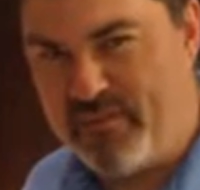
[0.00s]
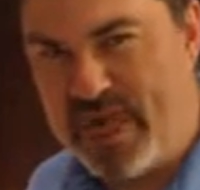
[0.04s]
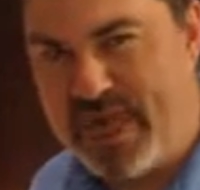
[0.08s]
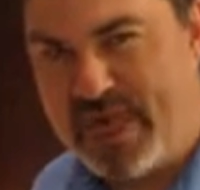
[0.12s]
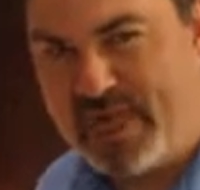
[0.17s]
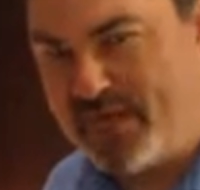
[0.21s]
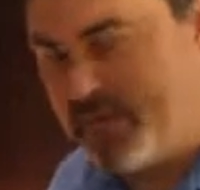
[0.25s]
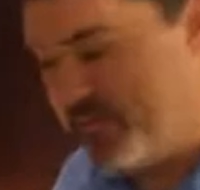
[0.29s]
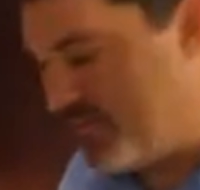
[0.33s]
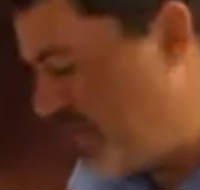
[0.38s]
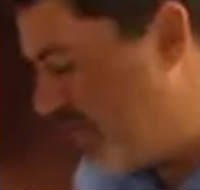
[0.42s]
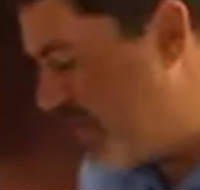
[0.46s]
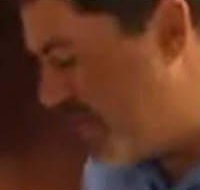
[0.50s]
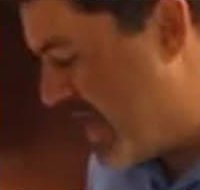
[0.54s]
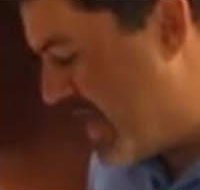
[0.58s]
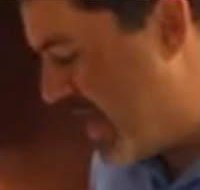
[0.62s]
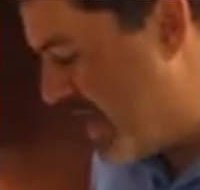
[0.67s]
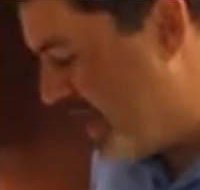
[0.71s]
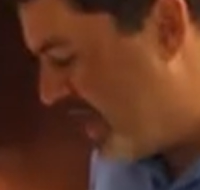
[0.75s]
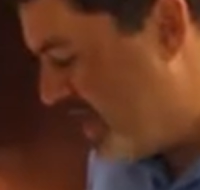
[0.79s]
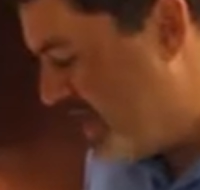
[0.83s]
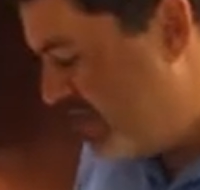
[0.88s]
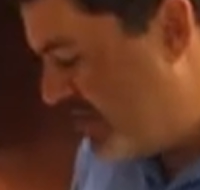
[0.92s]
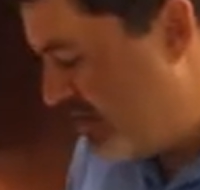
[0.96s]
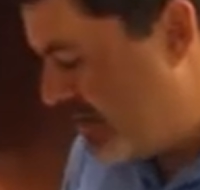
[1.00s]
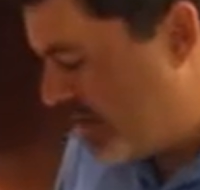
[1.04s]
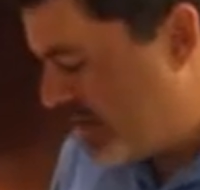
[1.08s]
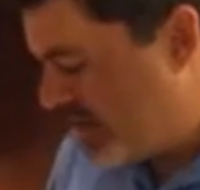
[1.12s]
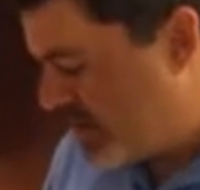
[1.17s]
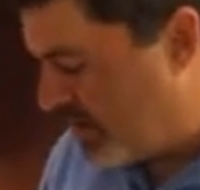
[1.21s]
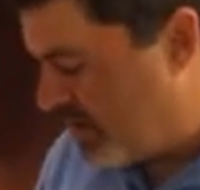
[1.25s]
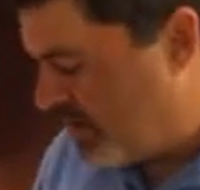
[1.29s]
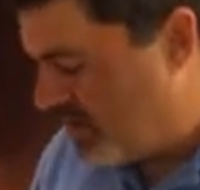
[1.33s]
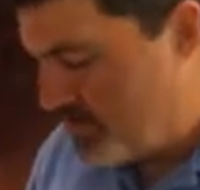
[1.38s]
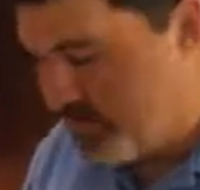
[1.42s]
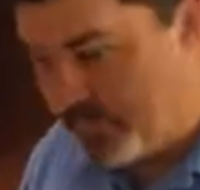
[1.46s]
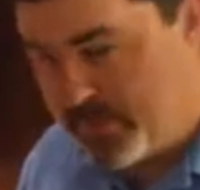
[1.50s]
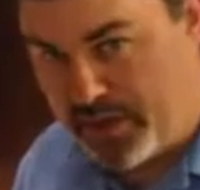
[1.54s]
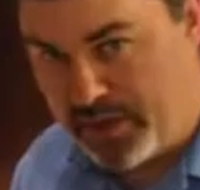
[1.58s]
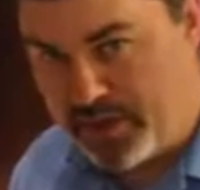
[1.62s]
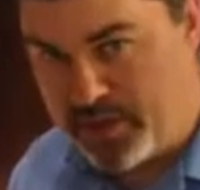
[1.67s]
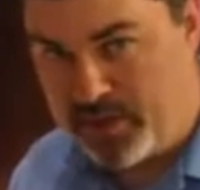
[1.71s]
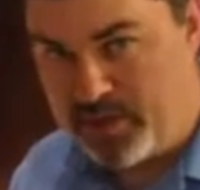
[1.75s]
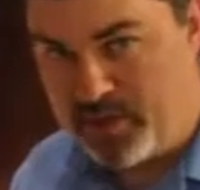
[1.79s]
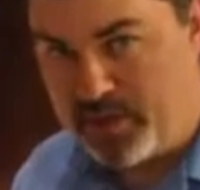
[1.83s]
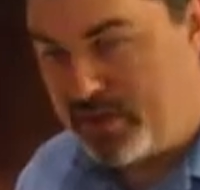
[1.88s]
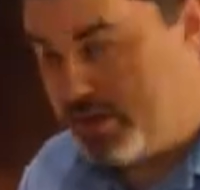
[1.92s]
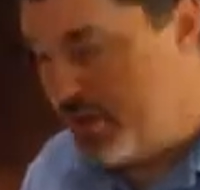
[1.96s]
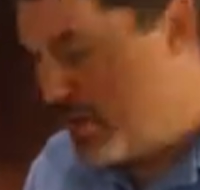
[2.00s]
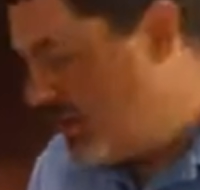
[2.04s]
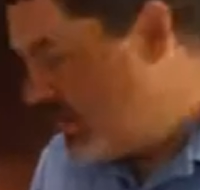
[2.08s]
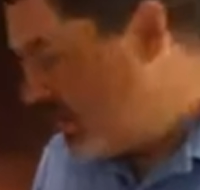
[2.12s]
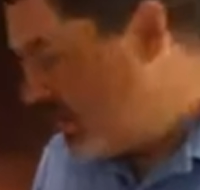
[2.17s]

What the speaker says: bacon fat, the butter,